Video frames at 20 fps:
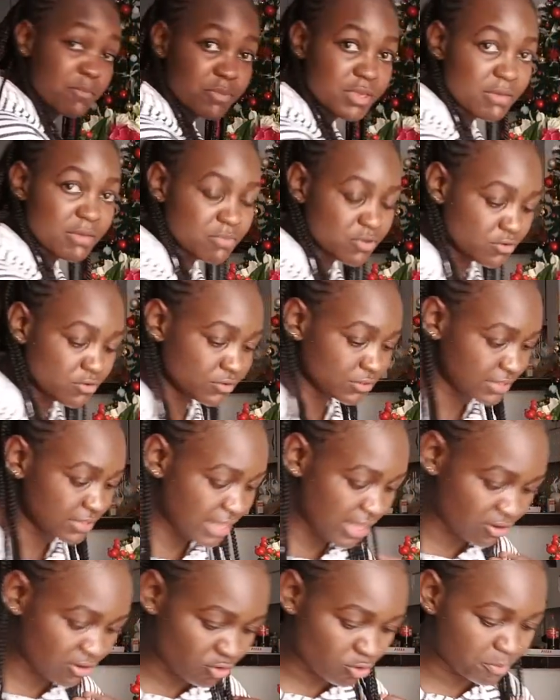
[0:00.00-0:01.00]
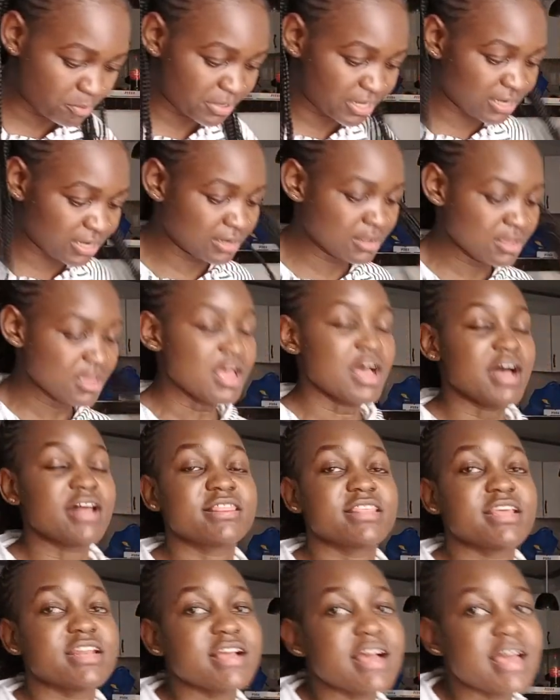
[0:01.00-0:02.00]
here because they're open. And
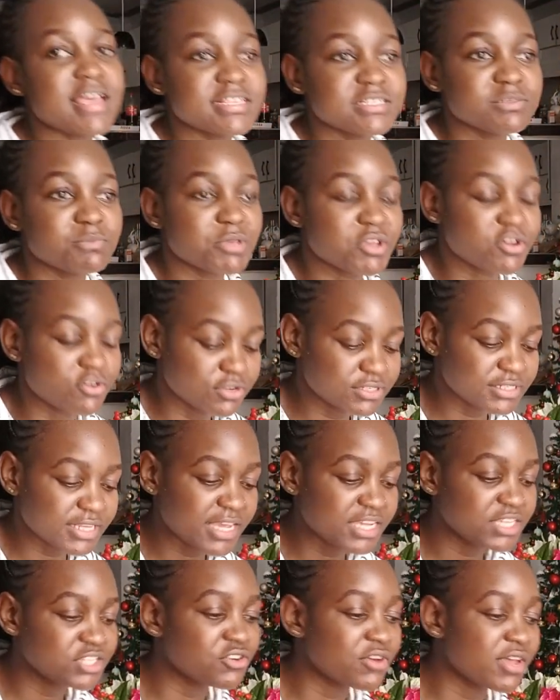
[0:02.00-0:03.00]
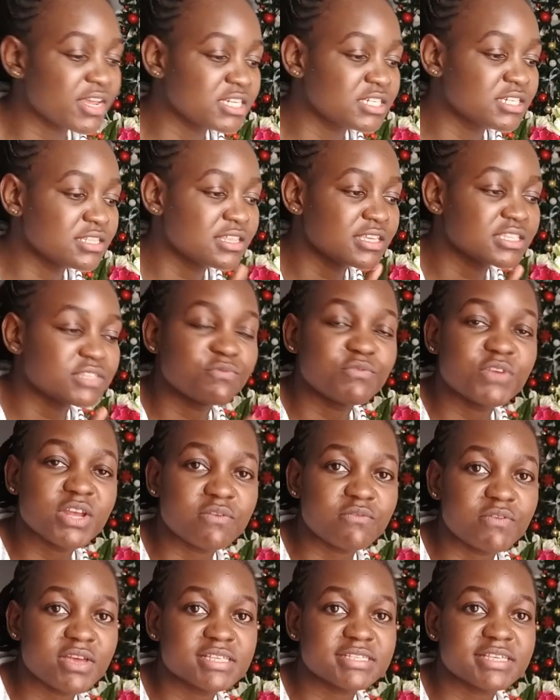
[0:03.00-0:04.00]
then, guys, because I tried this
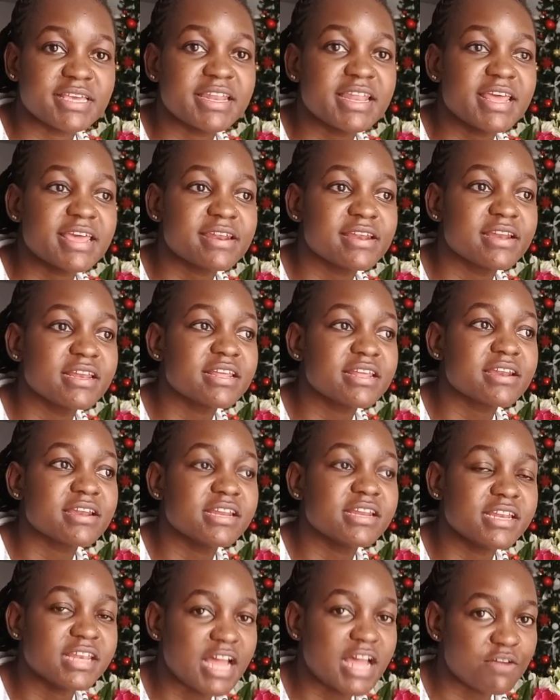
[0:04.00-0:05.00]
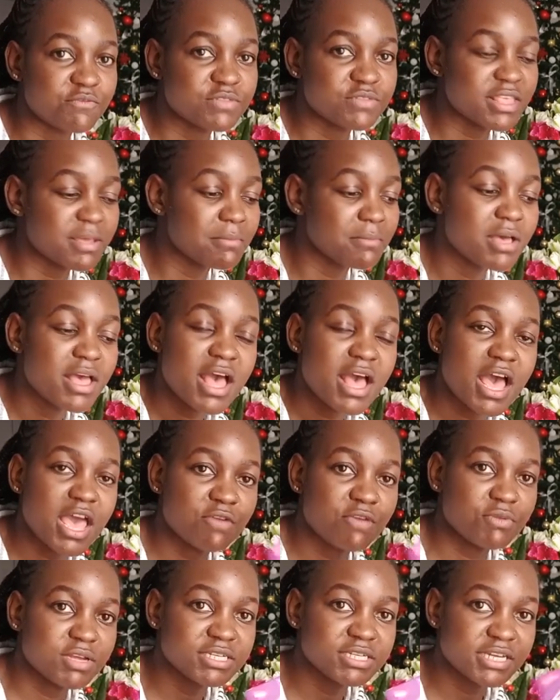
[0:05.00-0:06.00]
Velvex and I really, really love them, I
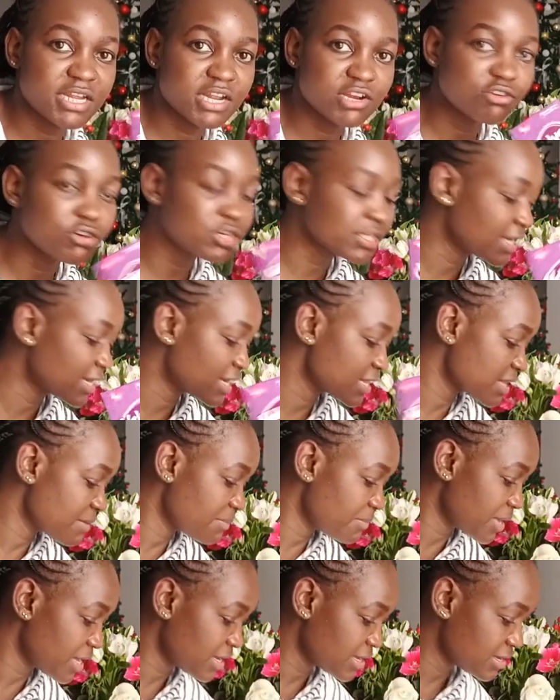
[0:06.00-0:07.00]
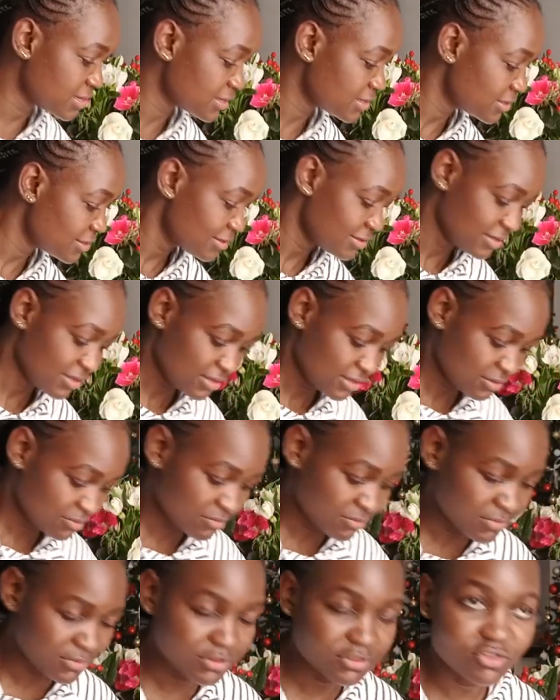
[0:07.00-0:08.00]
went in and got another pack.
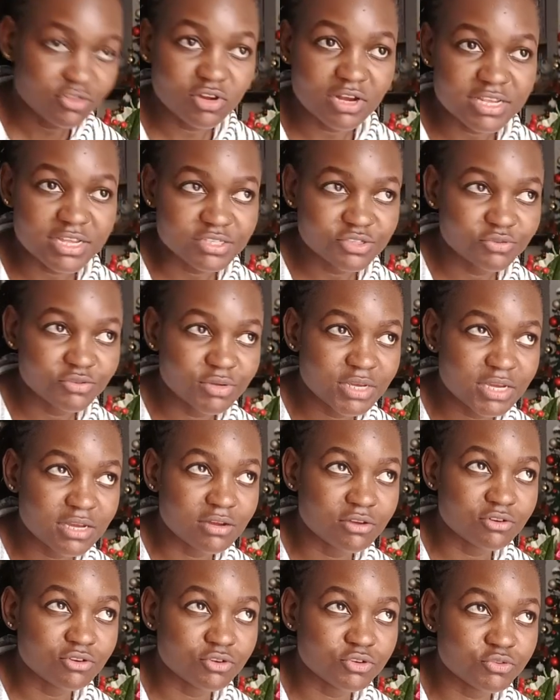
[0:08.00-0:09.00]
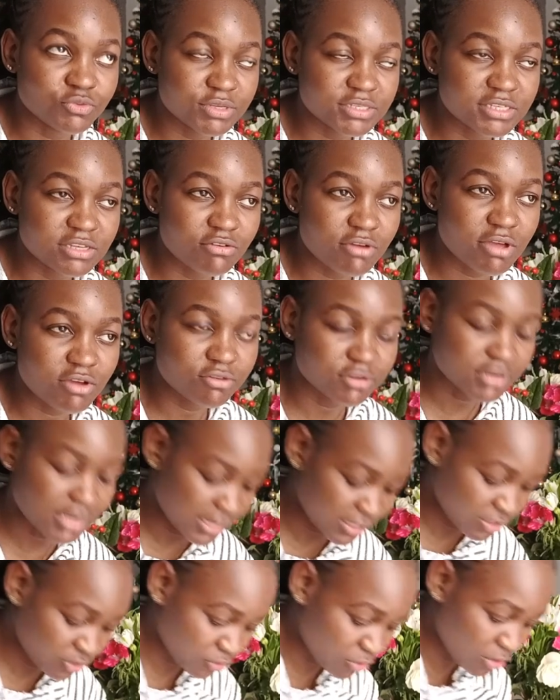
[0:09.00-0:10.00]
It's all last week. Oh, no, 2 weeks ago, I got
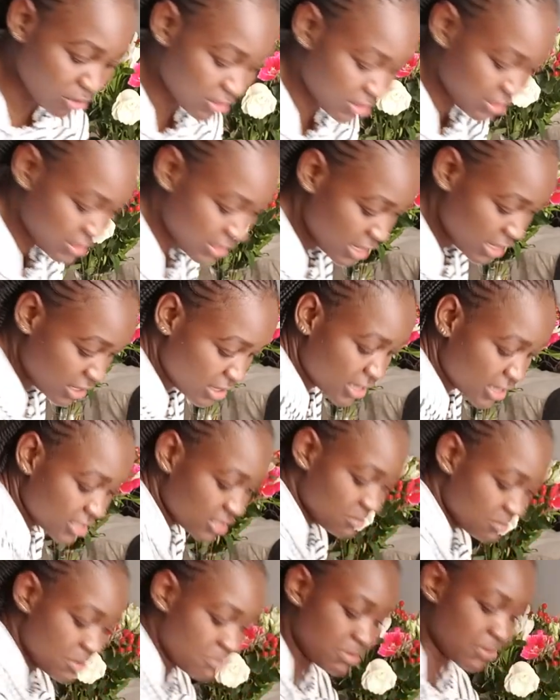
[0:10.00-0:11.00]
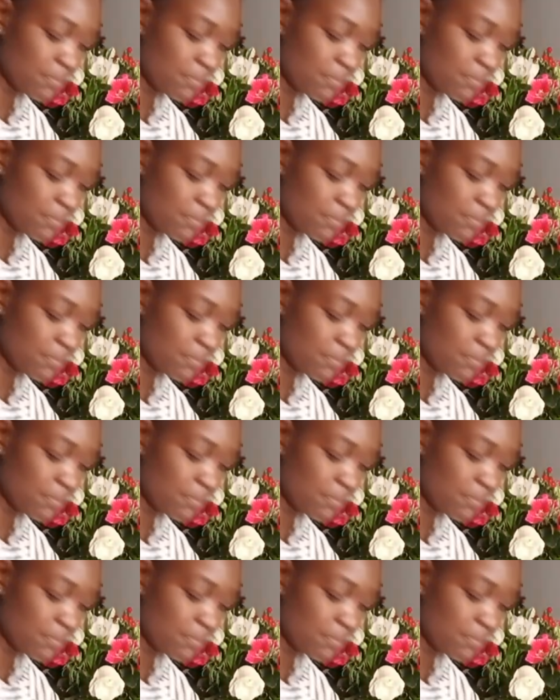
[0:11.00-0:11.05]
like two or three. I can't remember.